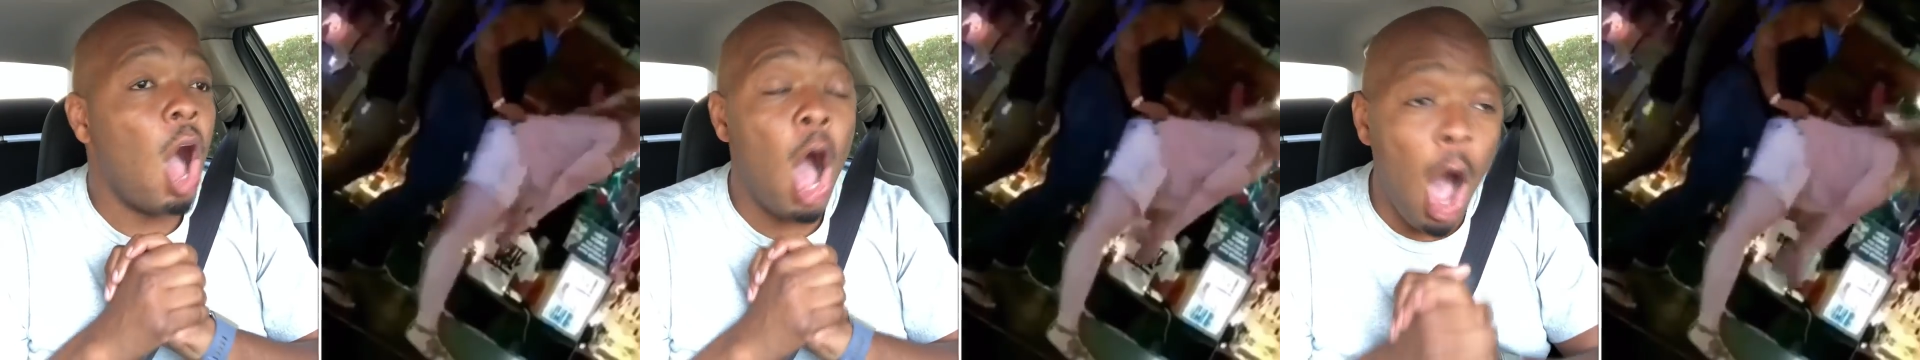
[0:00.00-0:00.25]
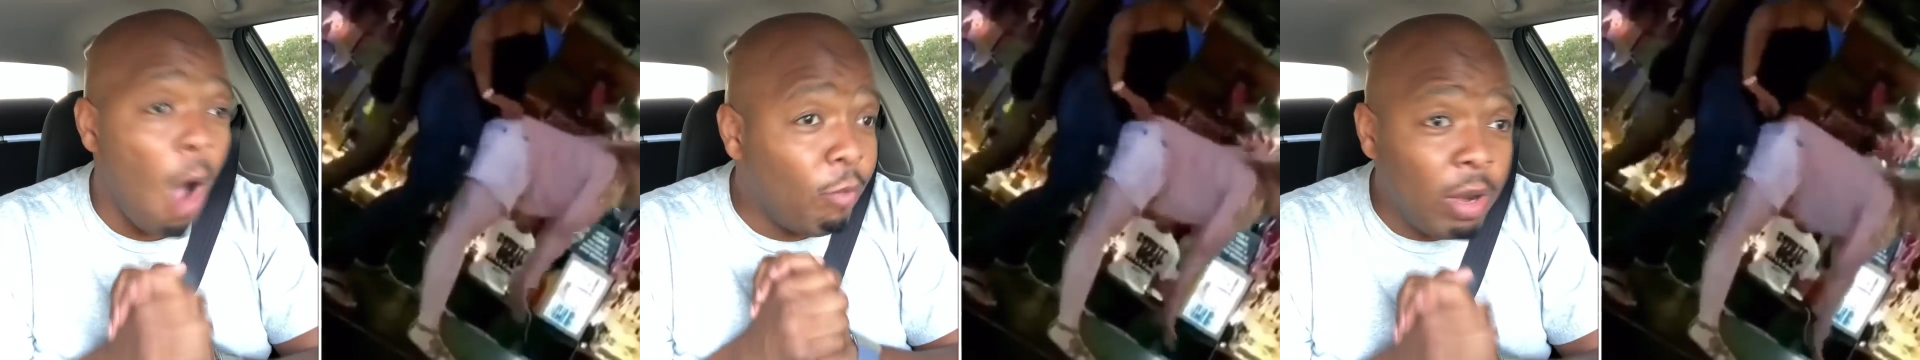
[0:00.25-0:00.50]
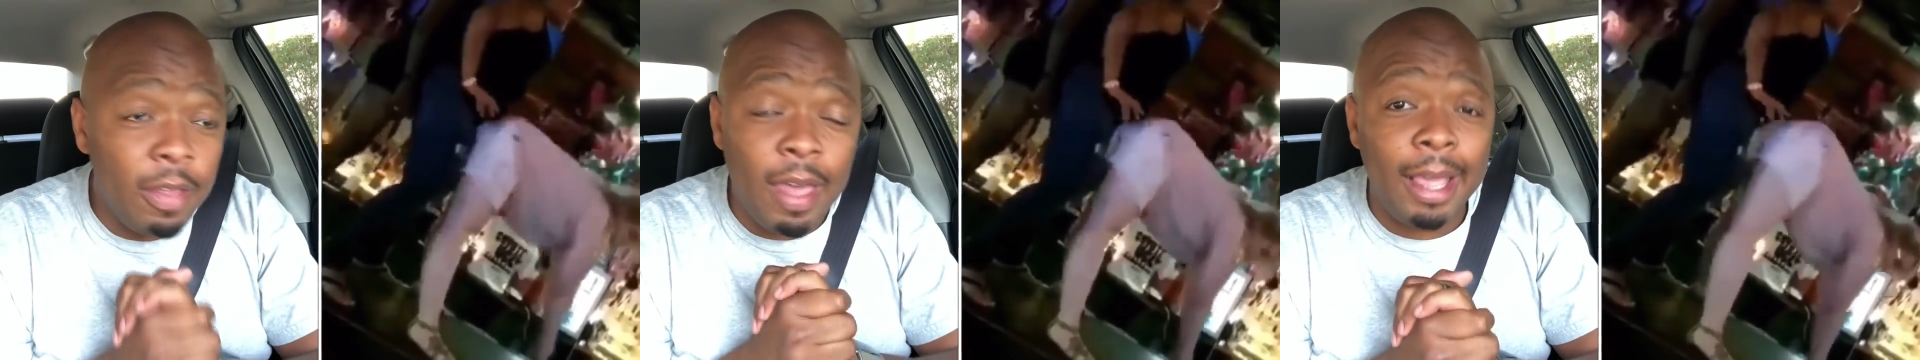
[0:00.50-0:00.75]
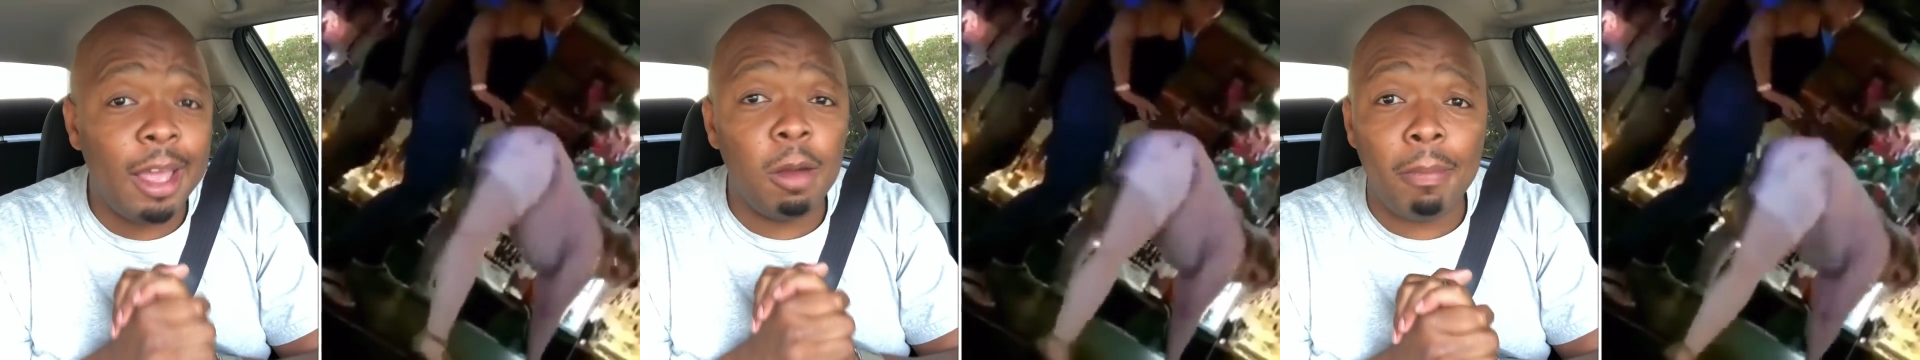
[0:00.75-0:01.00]
Hopefully they
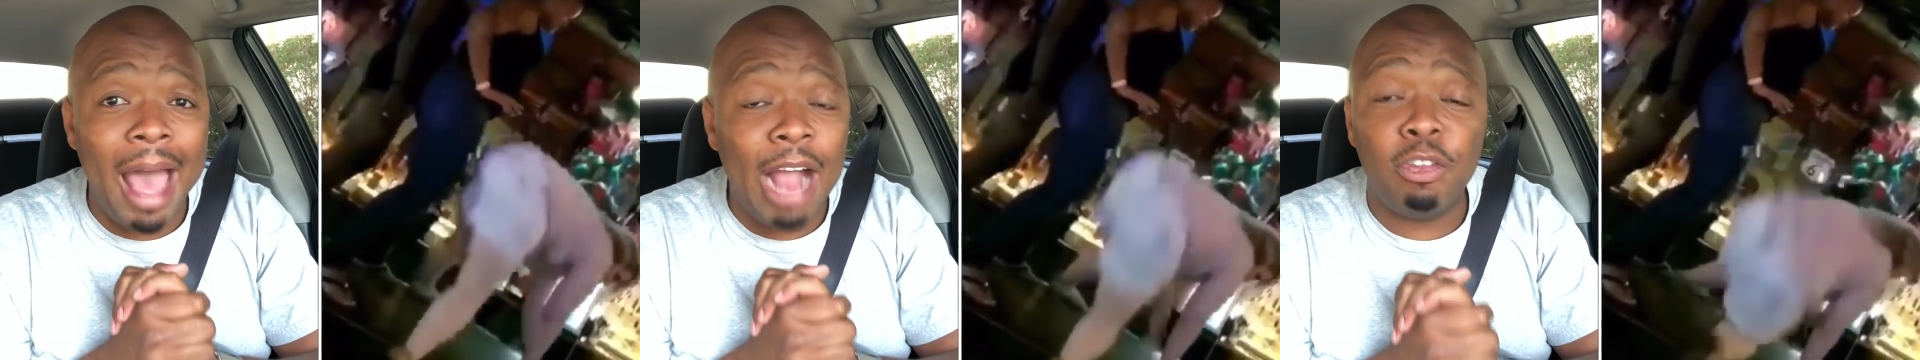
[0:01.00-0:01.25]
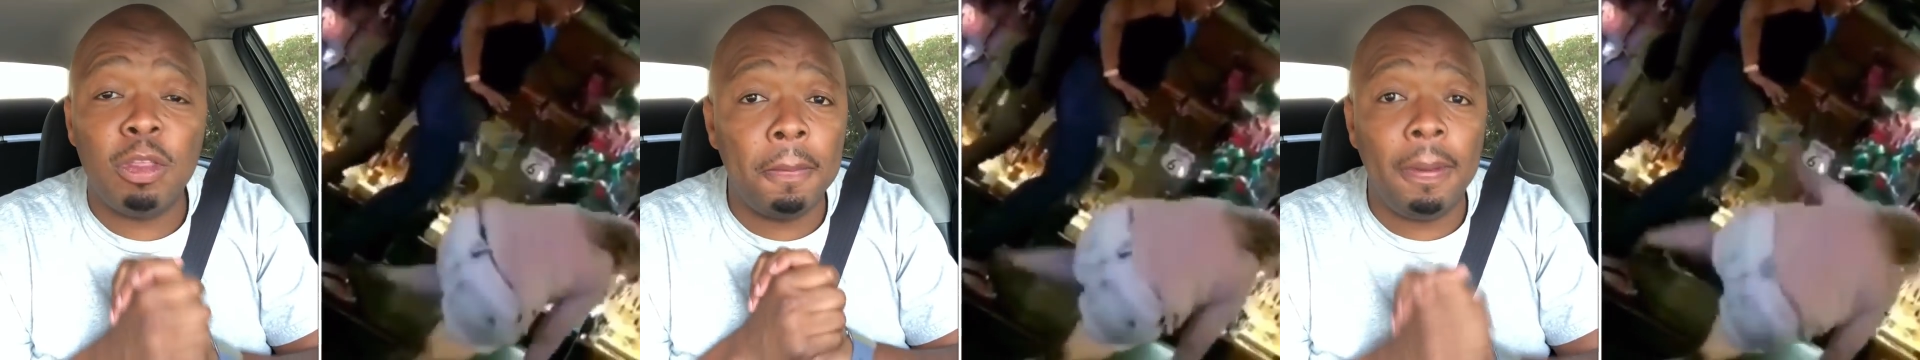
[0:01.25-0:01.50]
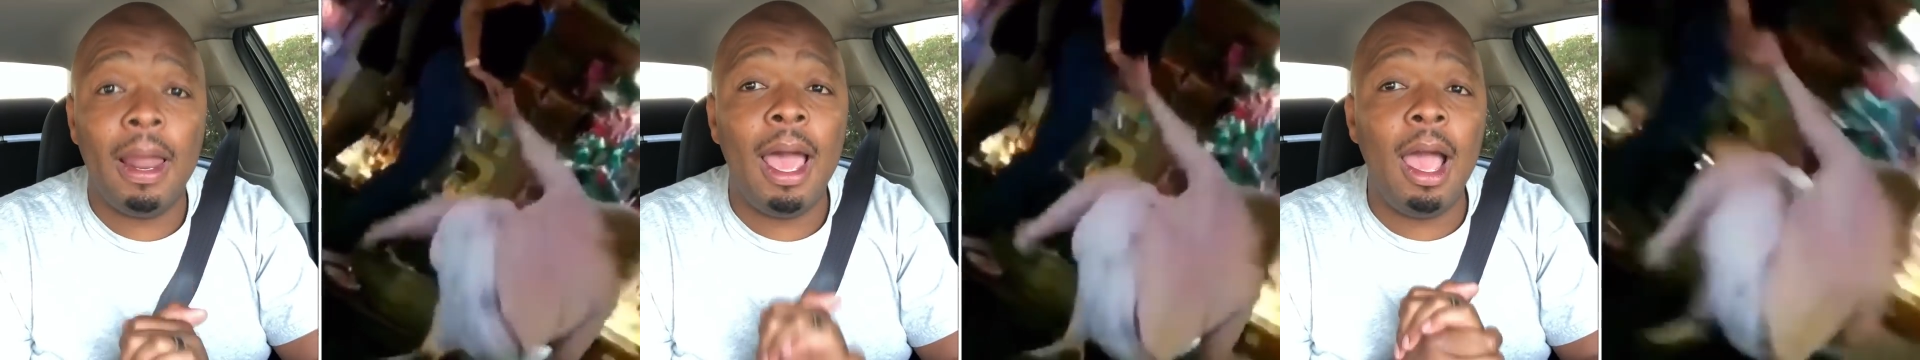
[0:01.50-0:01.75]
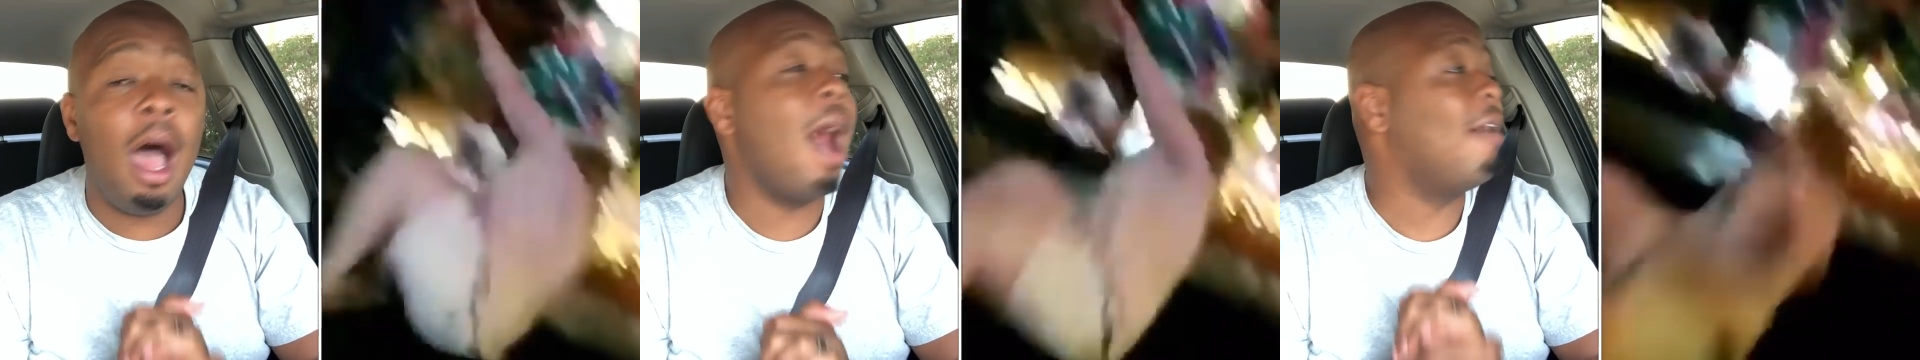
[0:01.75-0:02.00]
get her back for the
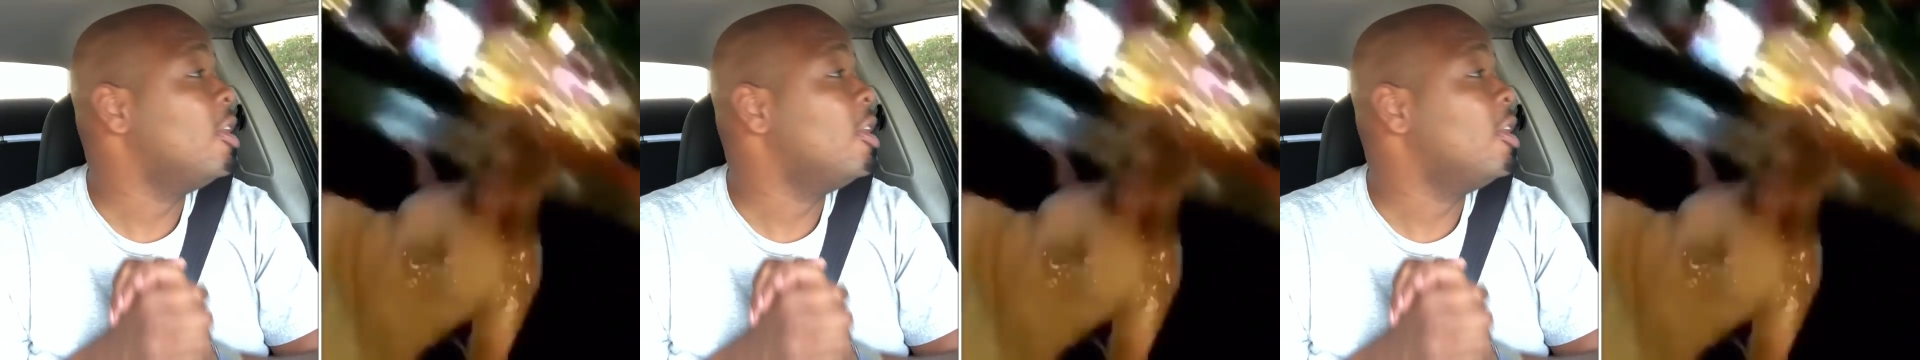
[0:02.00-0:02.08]
playoff.